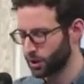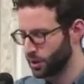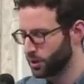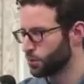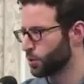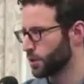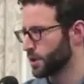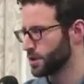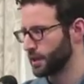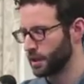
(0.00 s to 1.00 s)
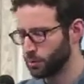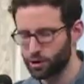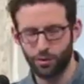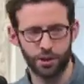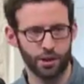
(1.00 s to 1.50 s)
in the poorest and
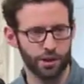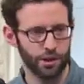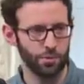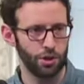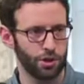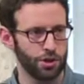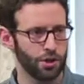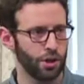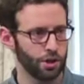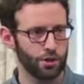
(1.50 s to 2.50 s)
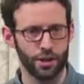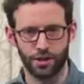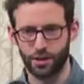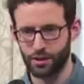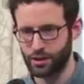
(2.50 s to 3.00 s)
most racialized communities all across
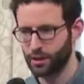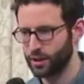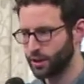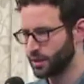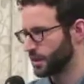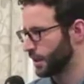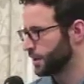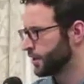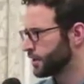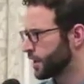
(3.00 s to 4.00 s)
this state.